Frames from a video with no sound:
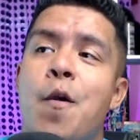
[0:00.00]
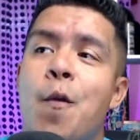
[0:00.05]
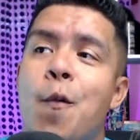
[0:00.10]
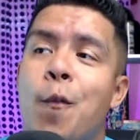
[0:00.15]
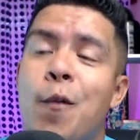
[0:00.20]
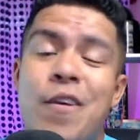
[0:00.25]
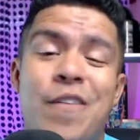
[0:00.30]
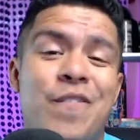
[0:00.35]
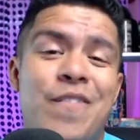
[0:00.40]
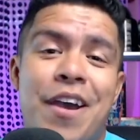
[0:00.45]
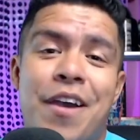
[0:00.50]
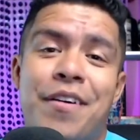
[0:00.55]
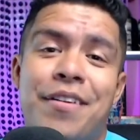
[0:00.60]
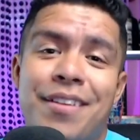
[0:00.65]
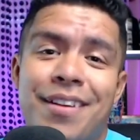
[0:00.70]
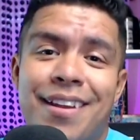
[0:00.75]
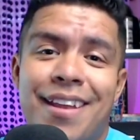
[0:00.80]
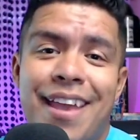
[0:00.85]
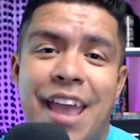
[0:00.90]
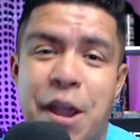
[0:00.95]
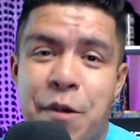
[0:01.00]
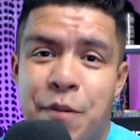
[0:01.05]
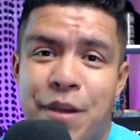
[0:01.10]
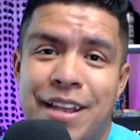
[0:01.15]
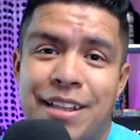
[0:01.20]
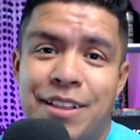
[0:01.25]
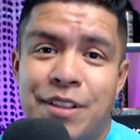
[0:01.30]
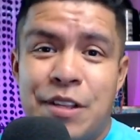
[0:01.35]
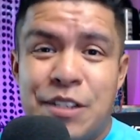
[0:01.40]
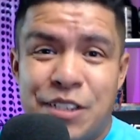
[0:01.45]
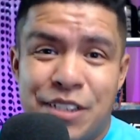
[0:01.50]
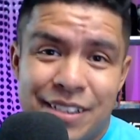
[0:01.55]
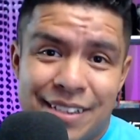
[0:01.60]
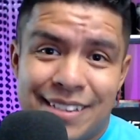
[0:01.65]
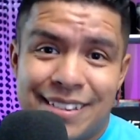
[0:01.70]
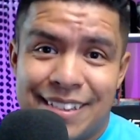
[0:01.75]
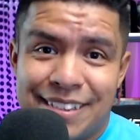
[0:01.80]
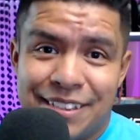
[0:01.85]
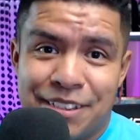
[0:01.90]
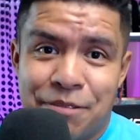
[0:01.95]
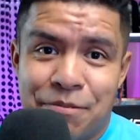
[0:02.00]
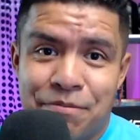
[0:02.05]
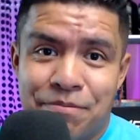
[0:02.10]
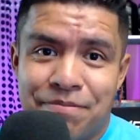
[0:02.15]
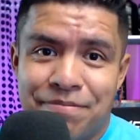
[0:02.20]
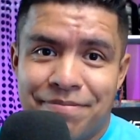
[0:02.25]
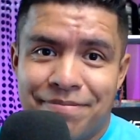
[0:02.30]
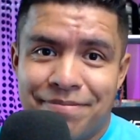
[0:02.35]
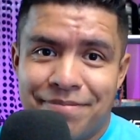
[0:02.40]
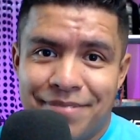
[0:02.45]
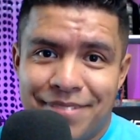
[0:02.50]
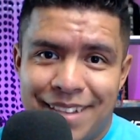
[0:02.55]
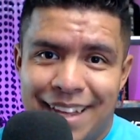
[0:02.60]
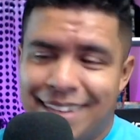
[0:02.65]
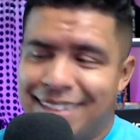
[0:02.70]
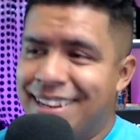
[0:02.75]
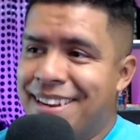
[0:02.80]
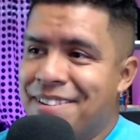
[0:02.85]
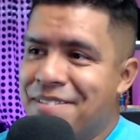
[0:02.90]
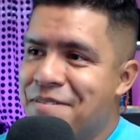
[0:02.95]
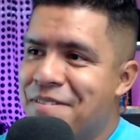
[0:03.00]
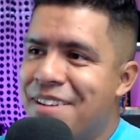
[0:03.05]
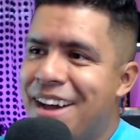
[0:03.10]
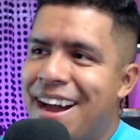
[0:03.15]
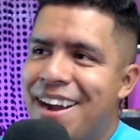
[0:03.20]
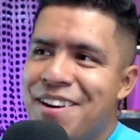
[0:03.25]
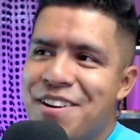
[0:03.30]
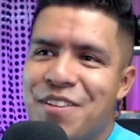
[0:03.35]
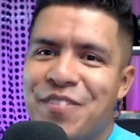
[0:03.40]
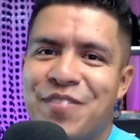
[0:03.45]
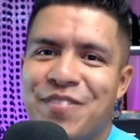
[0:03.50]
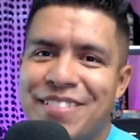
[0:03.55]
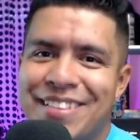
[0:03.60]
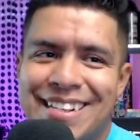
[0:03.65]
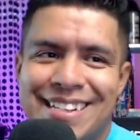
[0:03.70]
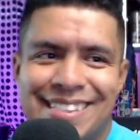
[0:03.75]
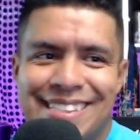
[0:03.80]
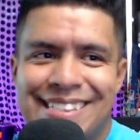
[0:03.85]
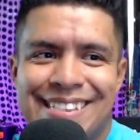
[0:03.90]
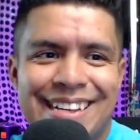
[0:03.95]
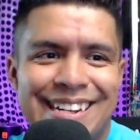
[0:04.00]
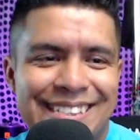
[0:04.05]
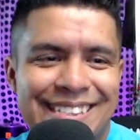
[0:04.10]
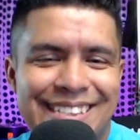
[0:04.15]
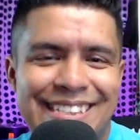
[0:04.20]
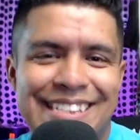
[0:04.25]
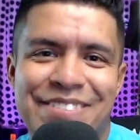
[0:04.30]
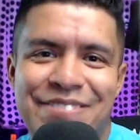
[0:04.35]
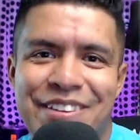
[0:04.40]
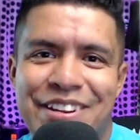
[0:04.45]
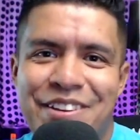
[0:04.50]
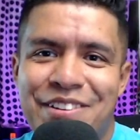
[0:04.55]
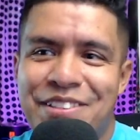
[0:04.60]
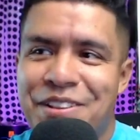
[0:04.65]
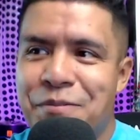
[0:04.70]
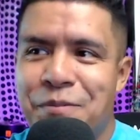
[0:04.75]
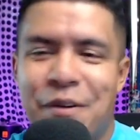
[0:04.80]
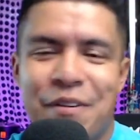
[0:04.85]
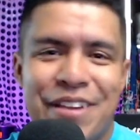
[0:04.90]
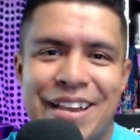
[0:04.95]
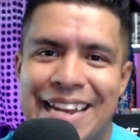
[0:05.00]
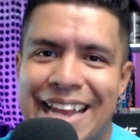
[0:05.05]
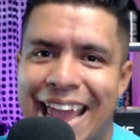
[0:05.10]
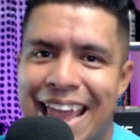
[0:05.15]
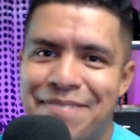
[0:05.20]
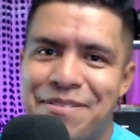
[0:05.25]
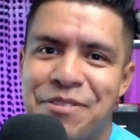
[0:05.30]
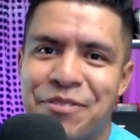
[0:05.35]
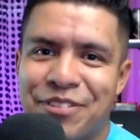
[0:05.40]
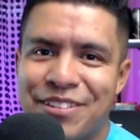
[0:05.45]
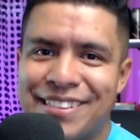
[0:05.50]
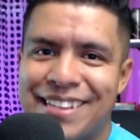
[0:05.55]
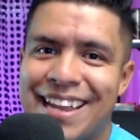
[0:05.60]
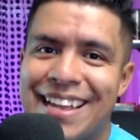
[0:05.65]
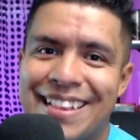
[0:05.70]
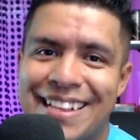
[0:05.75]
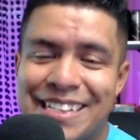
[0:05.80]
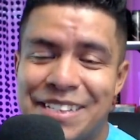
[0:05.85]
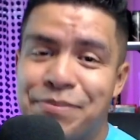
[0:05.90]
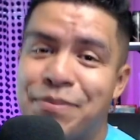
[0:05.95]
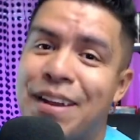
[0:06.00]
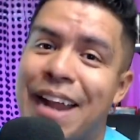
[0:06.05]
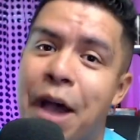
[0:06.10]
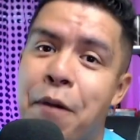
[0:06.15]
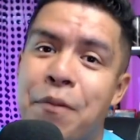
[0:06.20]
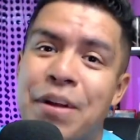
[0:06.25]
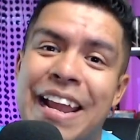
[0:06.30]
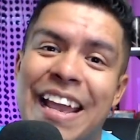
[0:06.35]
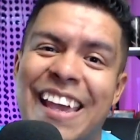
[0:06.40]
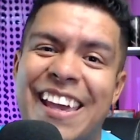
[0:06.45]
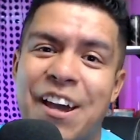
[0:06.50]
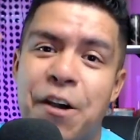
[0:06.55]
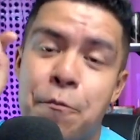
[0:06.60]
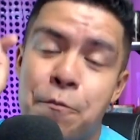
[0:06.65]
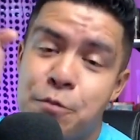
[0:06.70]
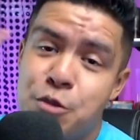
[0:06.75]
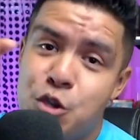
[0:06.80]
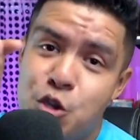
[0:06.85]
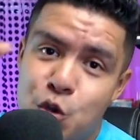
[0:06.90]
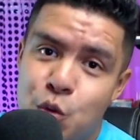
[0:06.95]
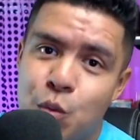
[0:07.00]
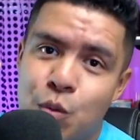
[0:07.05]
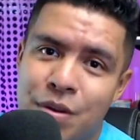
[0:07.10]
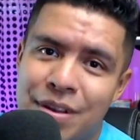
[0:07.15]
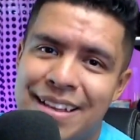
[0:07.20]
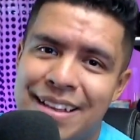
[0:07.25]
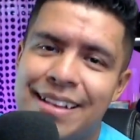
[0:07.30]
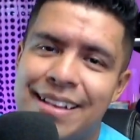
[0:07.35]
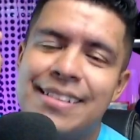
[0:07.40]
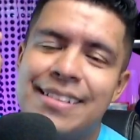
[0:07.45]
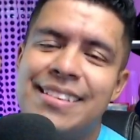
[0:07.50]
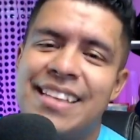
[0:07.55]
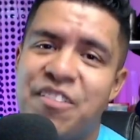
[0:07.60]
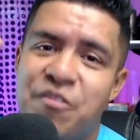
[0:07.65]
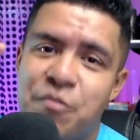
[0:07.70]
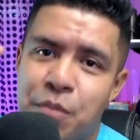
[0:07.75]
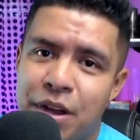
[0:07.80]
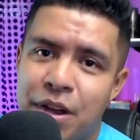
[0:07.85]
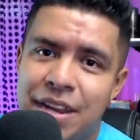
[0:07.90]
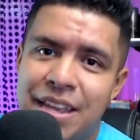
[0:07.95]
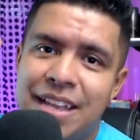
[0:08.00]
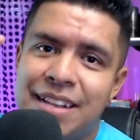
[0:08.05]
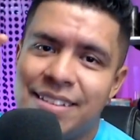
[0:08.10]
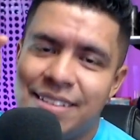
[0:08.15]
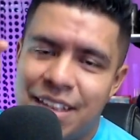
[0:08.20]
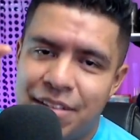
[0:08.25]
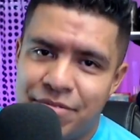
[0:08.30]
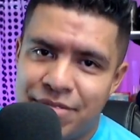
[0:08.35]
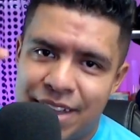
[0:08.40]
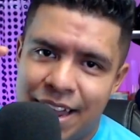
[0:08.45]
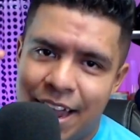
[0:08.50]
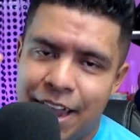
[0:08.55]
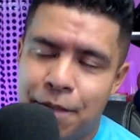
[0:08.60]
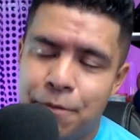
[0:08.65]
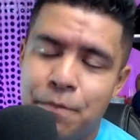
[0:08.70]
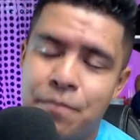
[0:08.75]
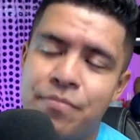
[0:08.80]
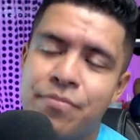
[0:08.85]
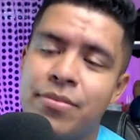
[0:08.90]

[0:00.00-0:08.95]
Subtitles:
We found a way to cheat the system. I don't know if Lizzie's going to see this video. They're probably going to hate me for saying this, but I want to help you save money and save time.